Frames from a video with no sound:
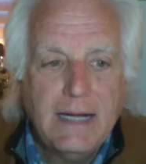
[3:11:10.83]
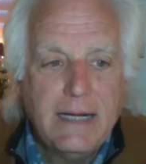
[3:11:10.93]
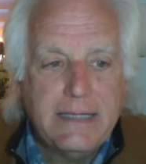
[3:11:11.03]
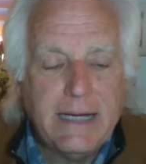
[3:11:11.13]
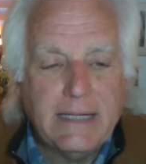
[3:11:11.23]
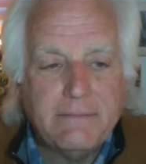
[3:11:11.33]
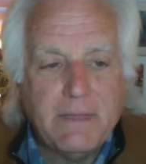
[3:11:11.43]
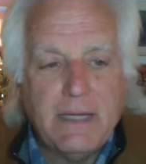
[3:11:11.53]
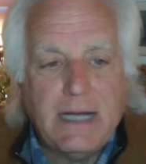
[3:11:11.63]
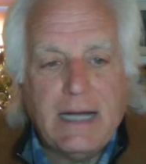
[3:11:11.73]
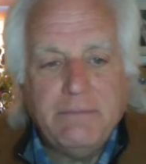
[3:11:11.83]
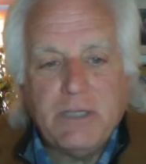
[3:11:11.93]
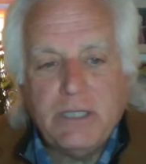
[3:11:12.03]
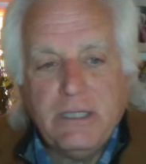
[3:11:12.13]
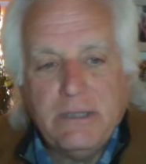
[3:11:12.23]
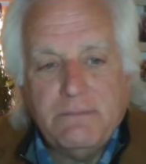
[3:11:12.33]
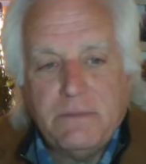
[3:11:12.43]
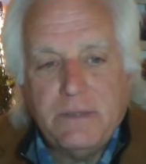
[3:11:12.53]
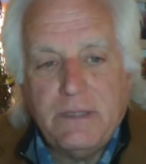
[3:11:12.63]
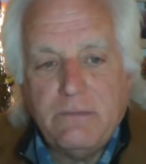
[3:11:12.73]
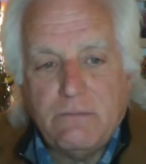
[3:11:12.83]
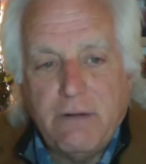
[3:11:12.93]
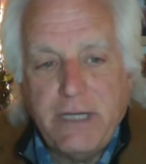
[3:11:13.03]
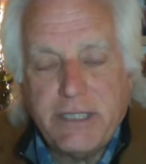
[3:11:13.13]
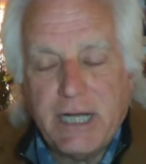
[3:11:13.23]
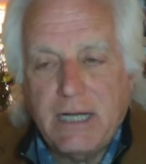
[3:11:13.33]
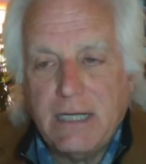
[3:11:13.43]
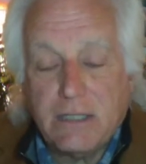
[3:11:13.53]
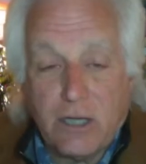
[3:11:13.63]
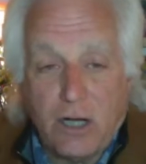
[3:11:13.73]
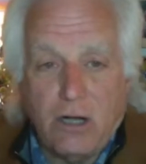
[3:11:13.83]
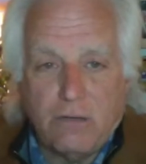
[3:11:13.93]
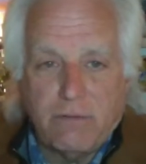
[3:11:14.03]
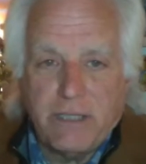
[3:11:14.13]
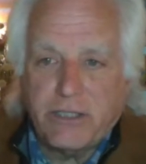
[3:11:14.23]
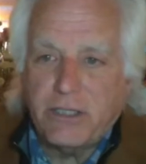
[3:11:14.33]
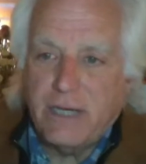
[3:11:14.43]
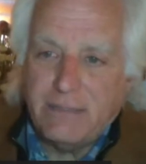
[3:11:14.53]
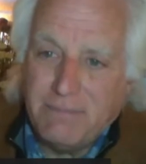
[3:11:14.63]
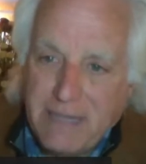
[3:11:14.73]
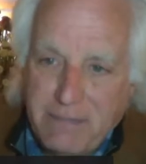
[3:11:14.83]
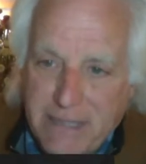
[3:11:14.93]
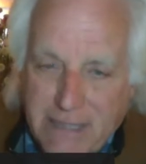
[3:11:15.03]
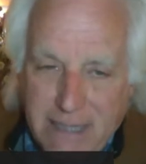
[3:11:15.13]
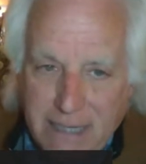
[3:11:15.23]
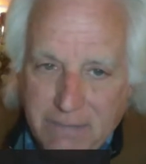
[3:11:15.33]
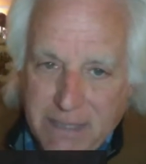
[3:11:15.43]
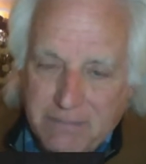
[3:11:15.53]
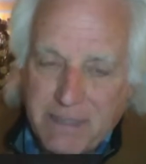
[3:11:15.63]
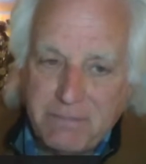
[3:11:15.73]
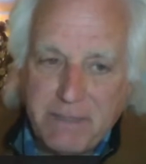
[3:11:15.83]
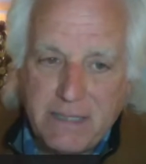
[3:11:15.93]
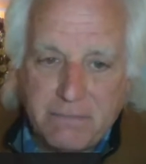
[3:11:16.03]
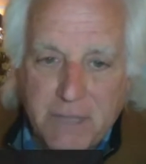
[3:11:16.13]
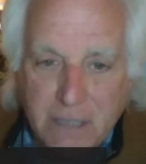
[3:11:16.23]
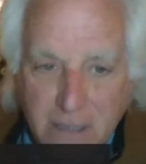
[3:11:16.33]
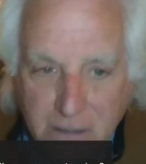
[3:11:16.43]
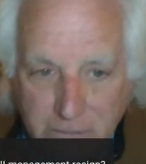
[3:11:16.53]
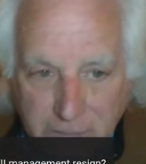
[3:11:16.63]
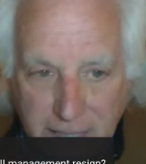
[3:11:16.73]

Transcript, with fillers: yeah, I'm gonna reach out, call Richard. I, maybe today, but it might be tomorrow.